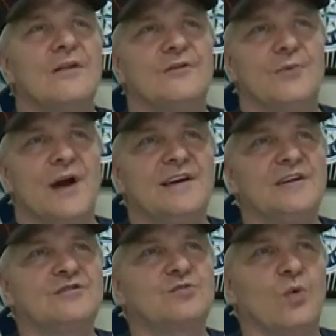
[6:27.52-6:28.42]
The
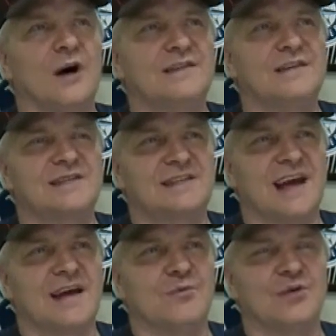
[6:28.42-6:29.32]
Rainiers won this
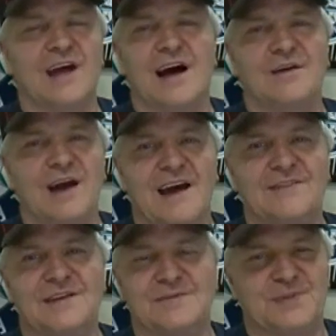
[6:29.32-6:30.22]
game without
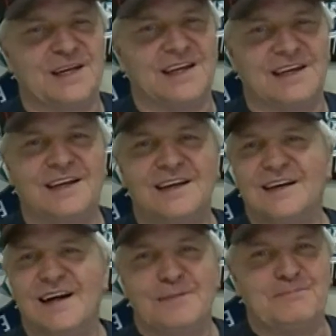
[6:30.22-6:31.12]
having it be
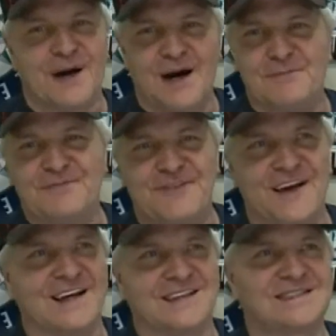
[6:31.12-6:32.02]
a bomb
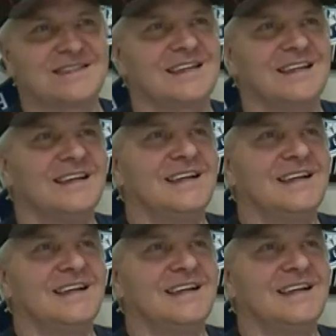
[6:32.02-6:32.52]
fest.